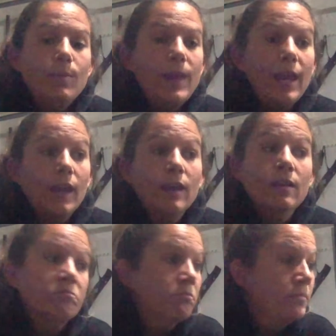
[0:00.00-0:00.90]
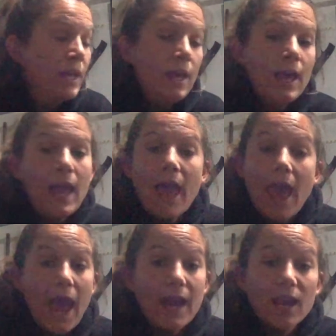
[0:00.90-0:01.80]
pick
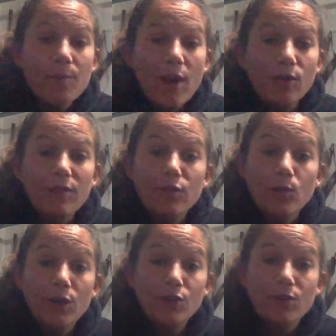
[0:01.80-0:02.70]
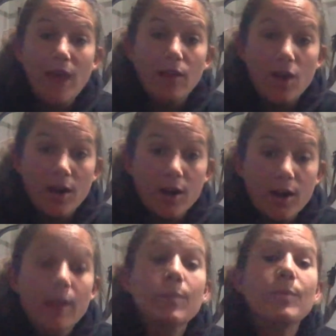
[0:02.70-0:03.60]
any amount if you want to do that longer.
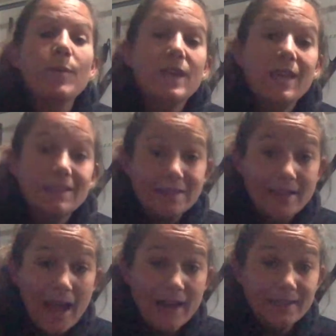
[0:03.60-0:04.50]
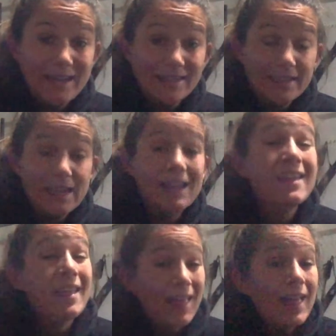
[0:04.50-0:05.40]
But because it's high intensity,
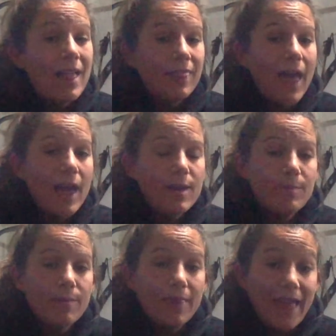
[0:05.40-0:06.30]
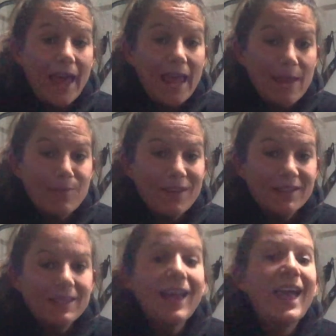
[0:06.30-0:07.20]
that, that eight
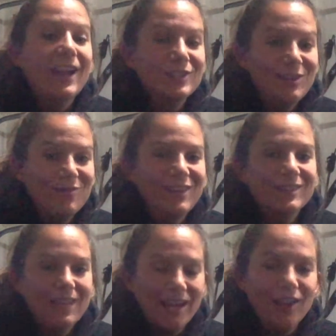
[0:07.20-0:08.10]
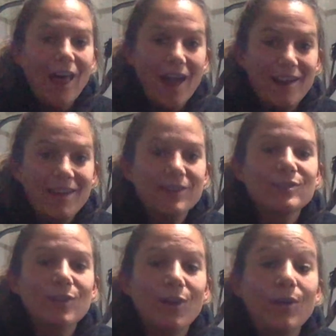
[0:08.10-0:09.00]
minutes actually feels like a lot.
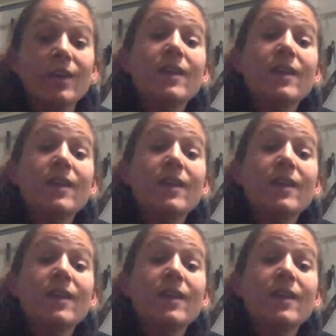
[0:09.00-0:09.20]
So